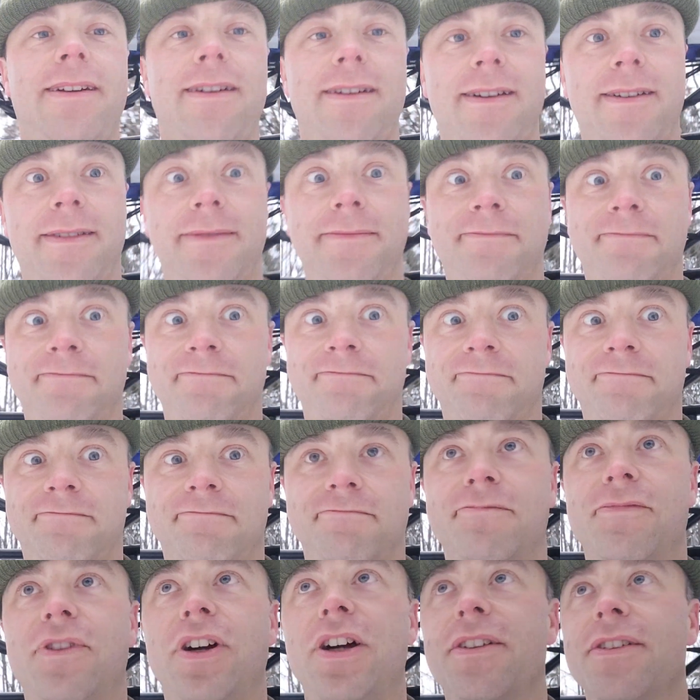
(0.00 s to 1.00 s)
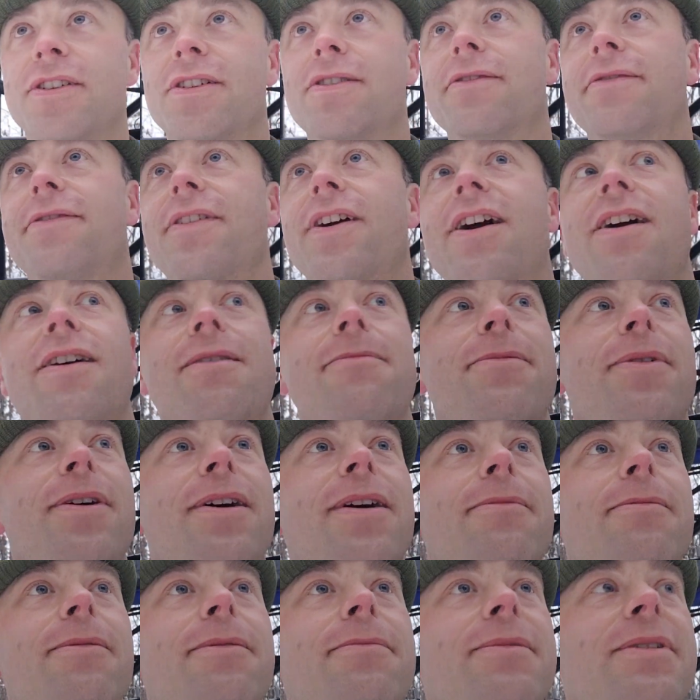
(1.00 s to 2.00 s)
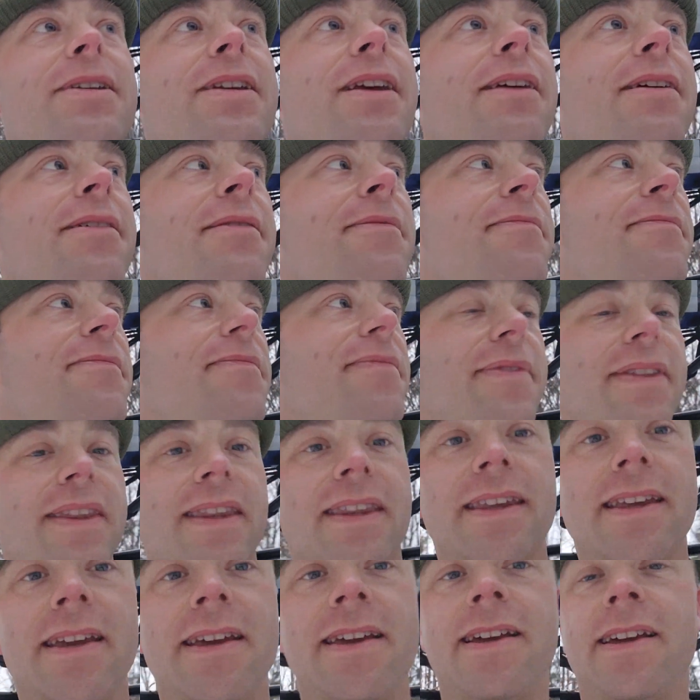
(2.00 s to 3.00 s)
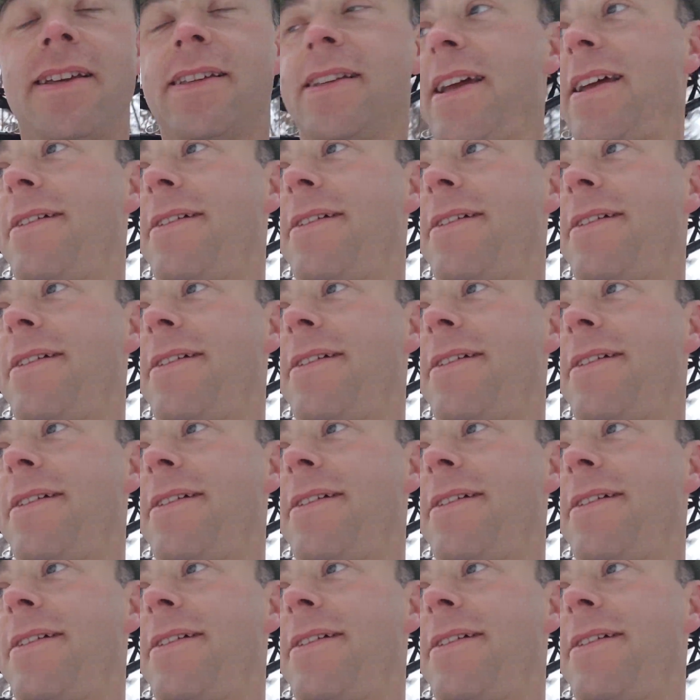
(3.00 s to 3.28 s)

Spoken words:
are well known for heart problems. So